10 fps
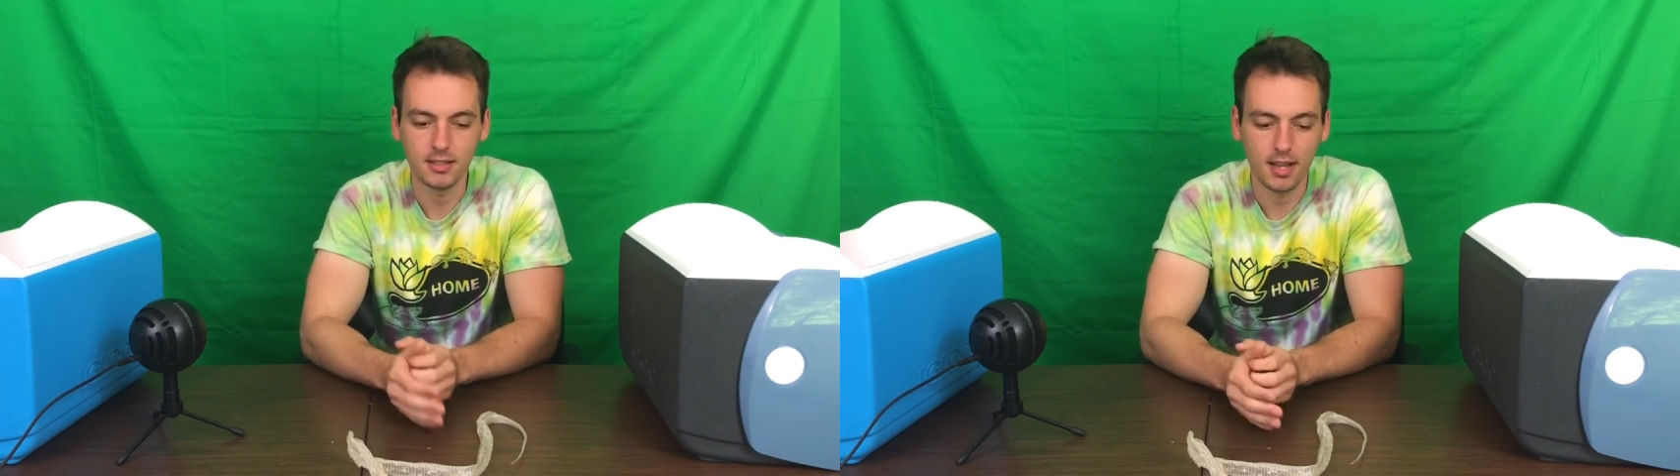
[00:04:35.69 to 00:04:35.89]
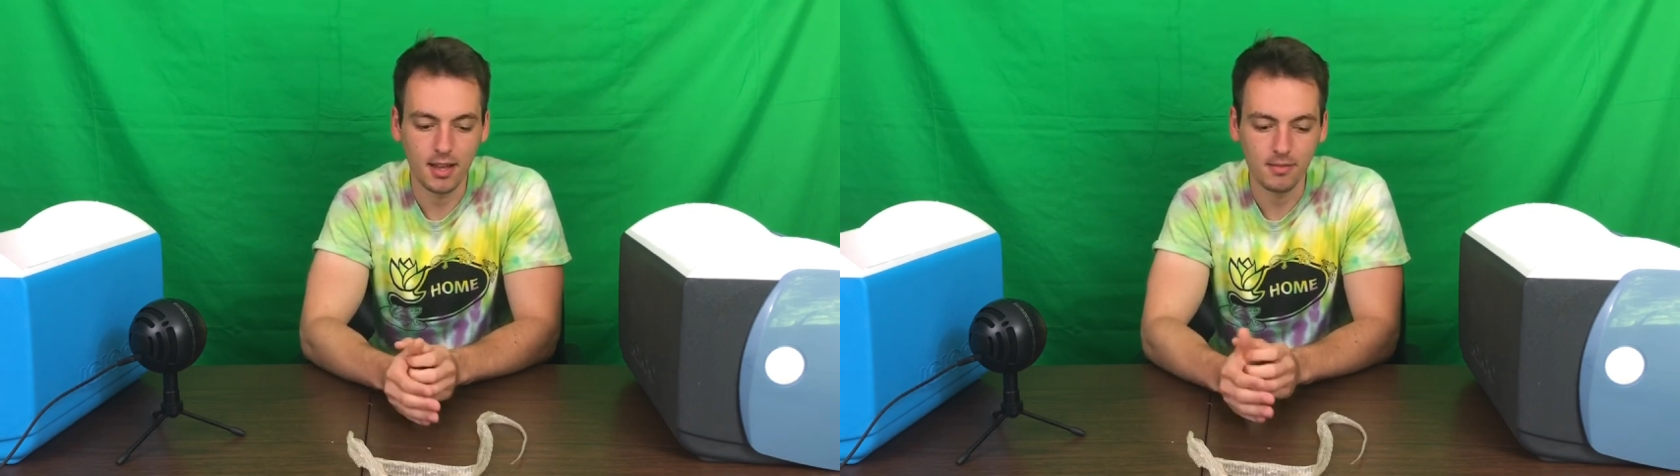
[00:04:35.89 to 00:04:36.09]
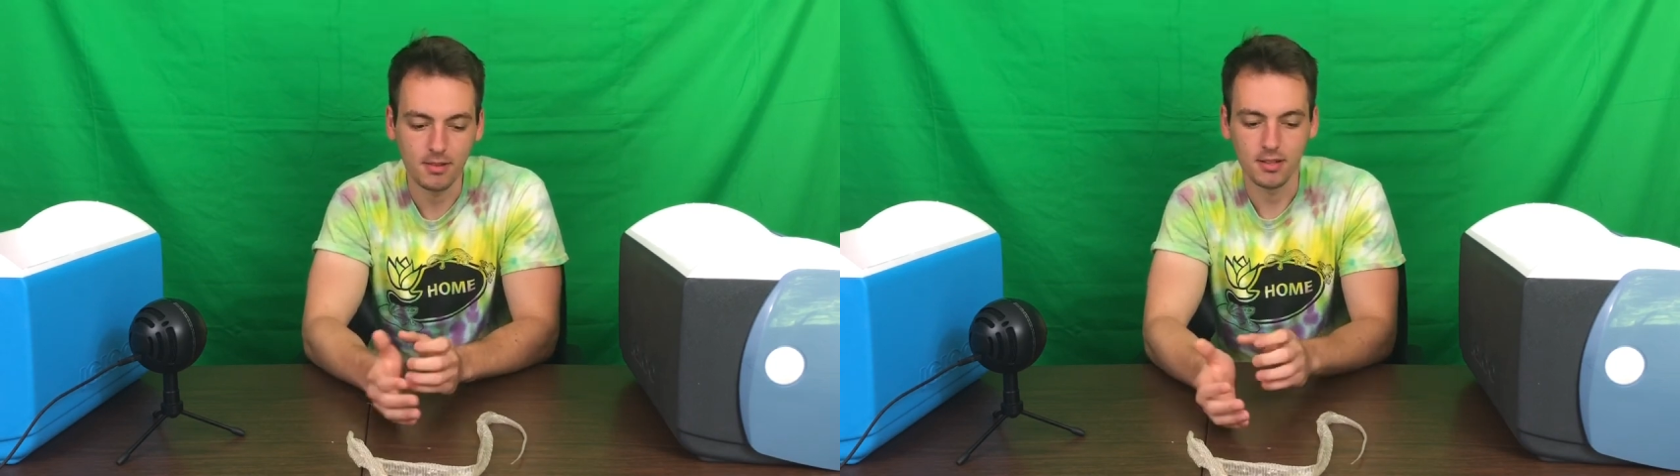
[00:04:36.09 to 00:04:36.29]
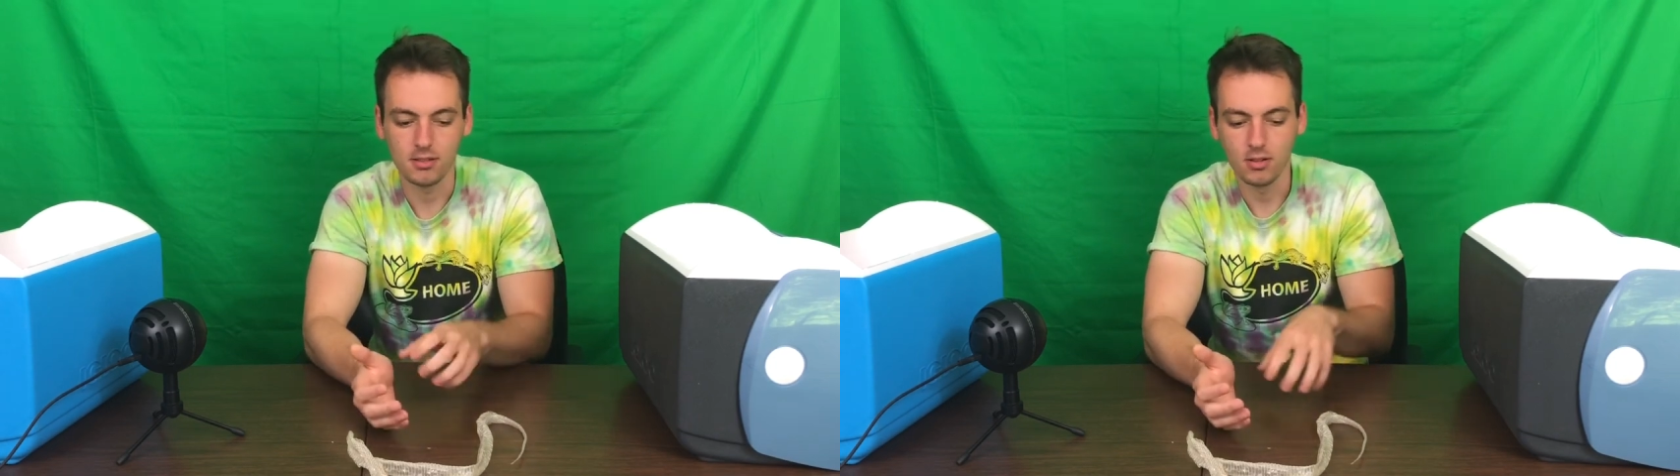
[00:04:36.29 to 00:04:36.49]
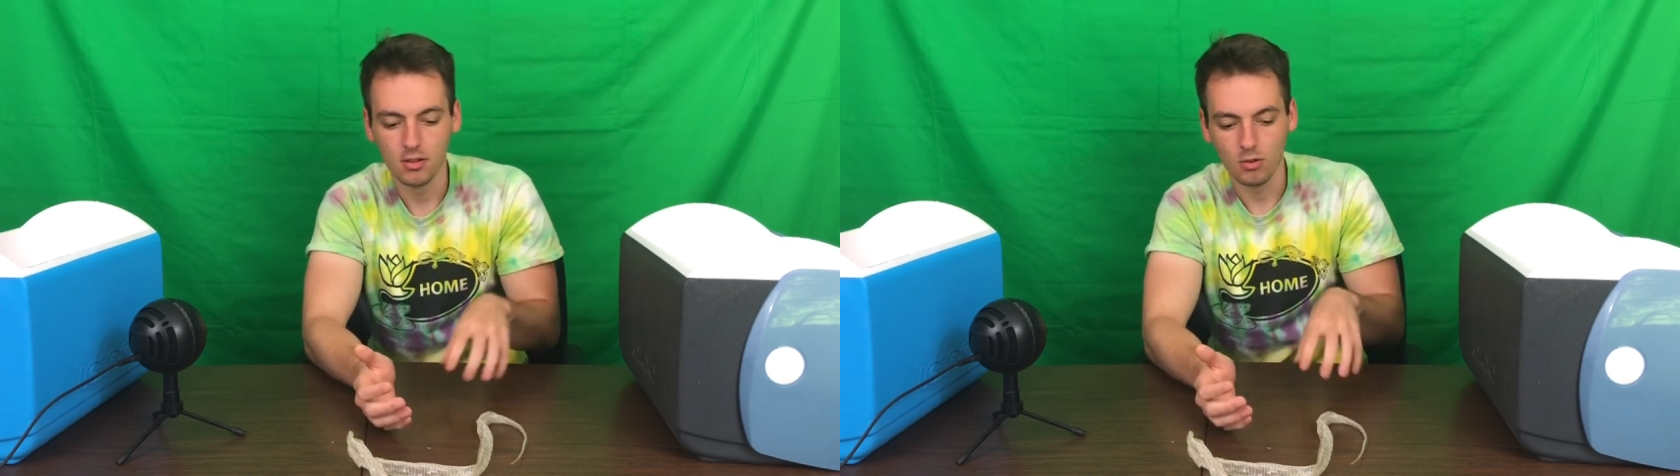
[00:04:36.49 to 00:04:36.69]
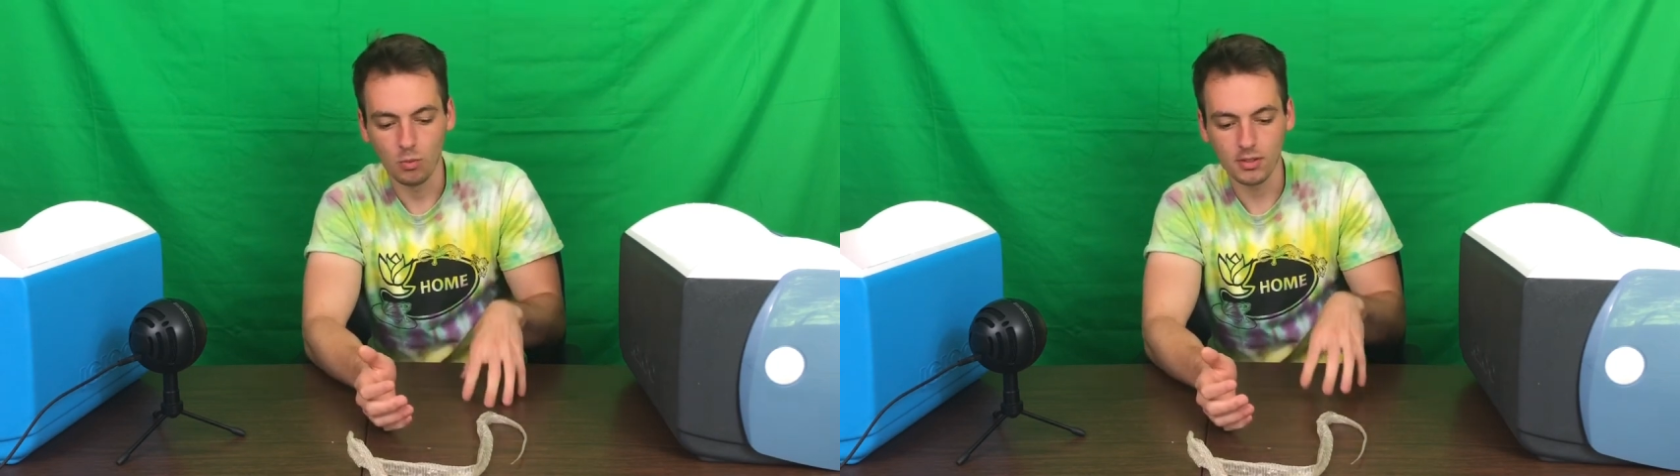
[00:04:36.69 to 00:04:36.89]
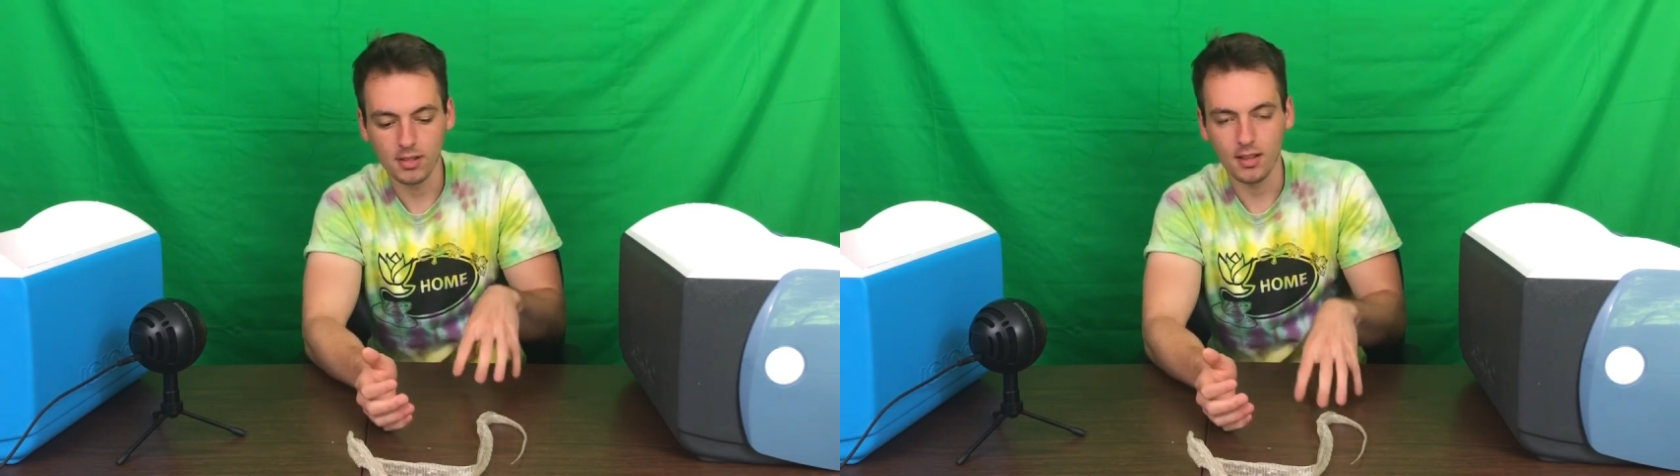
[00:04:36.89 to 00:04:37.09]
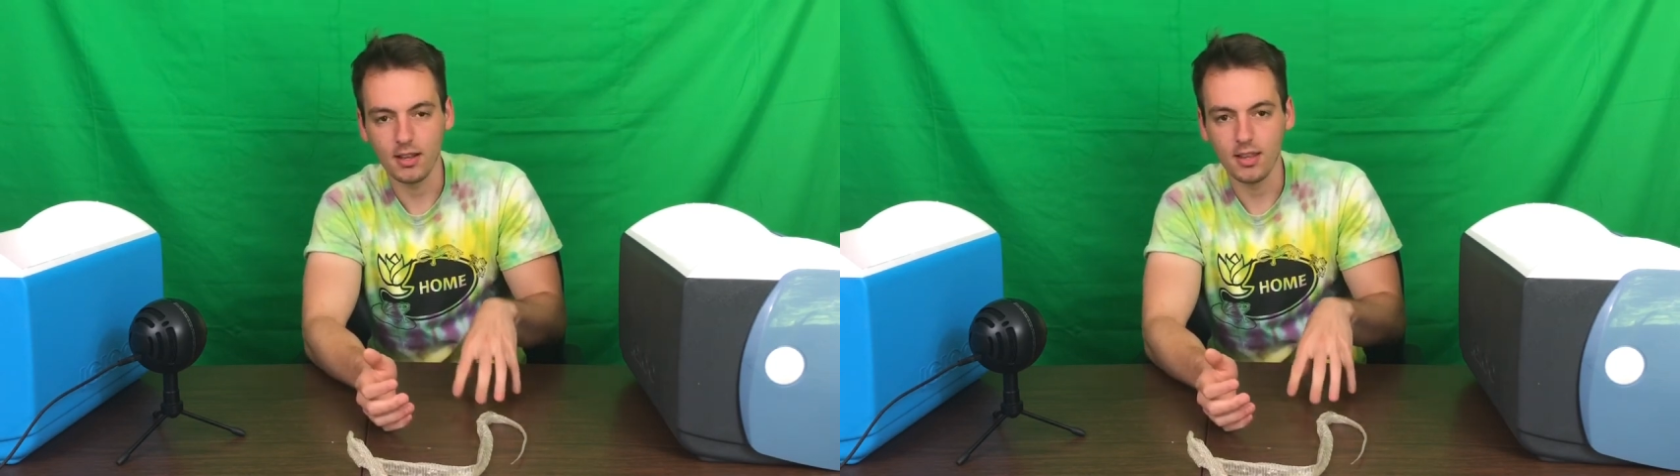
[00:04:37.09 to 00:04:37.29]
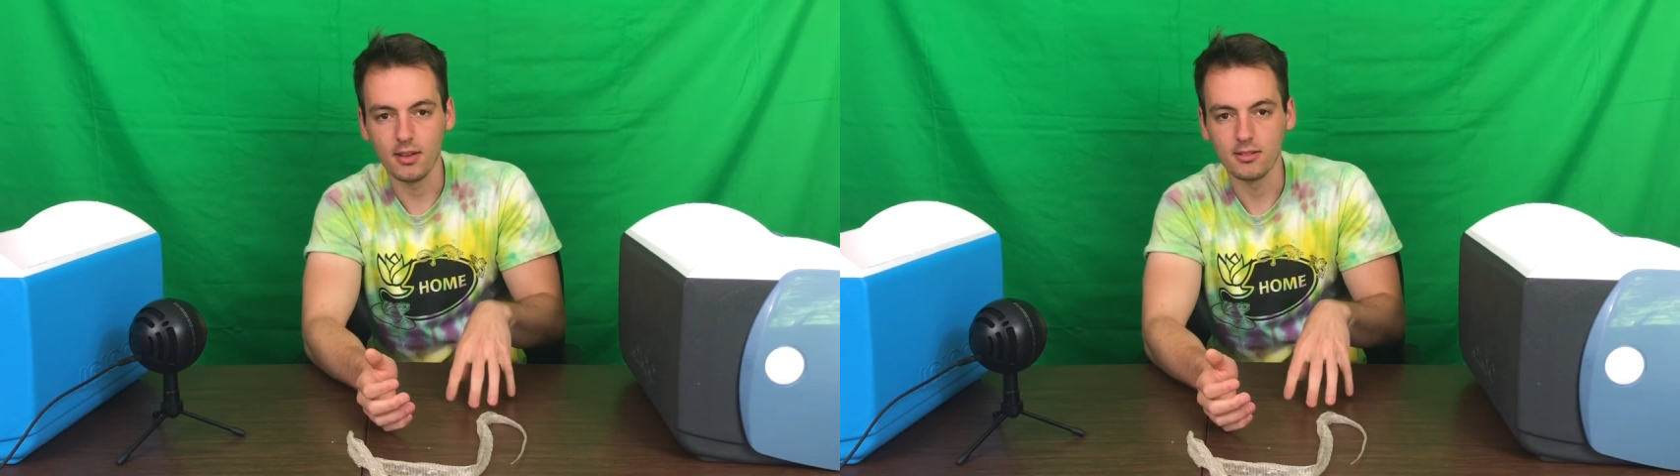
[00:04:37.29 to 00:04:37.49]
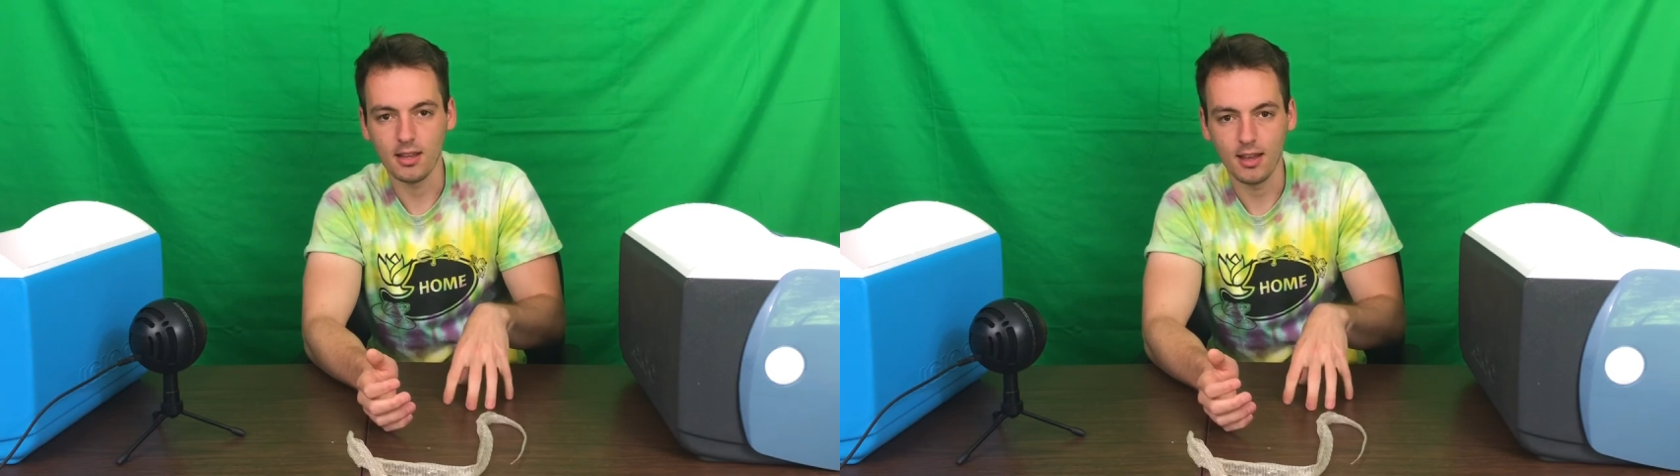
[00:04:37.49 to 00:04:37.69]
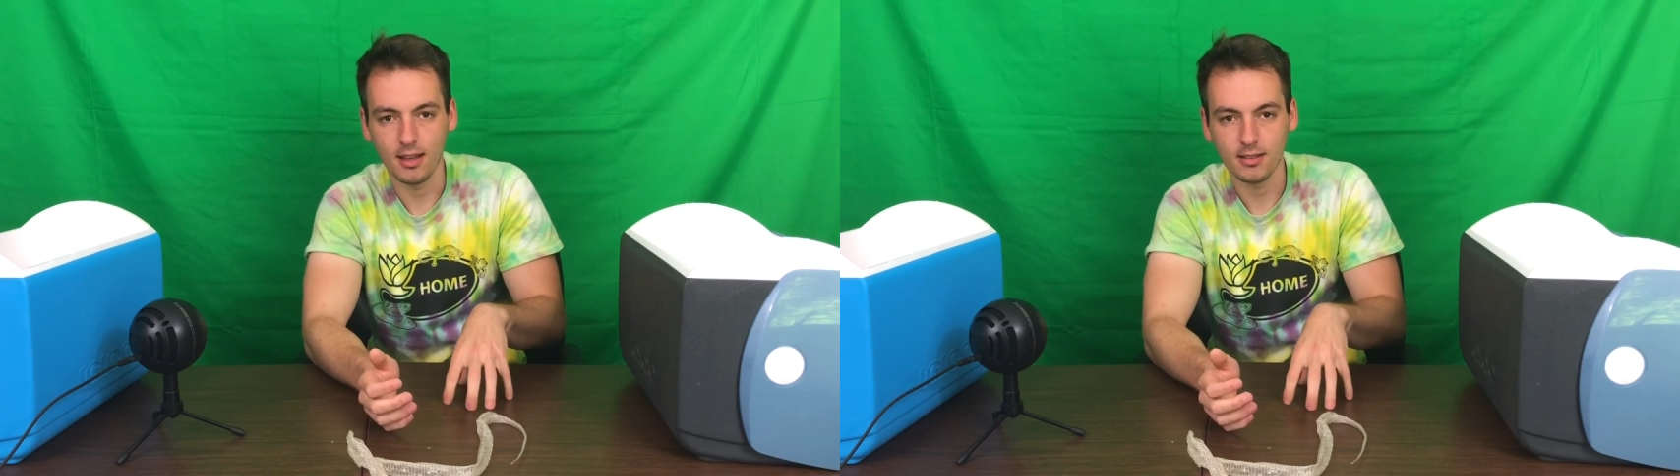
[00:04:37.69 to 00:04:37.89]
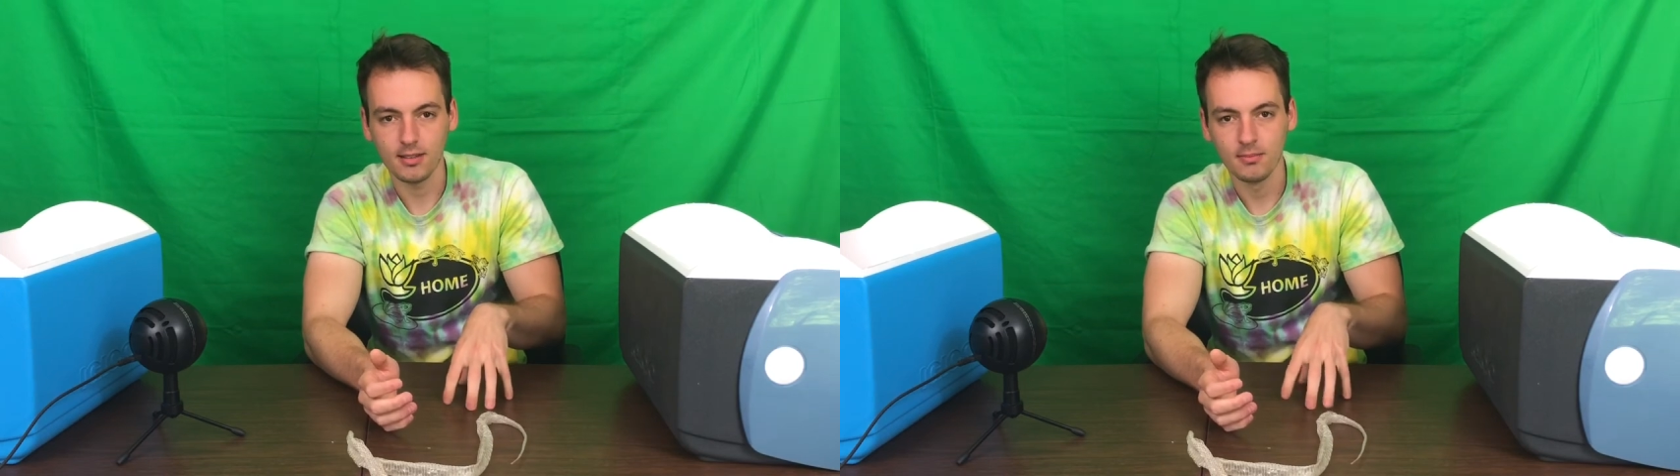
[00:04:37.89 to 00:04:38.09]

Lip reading: have is once they lay those eggs,